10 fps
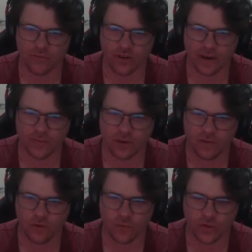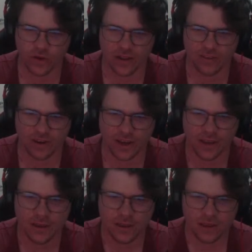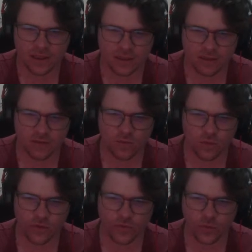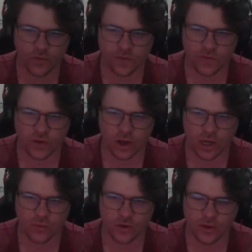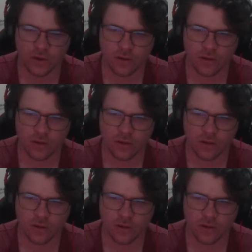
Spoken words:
Frampton, former side today, kicks it towards the forward 50 for Collingwood.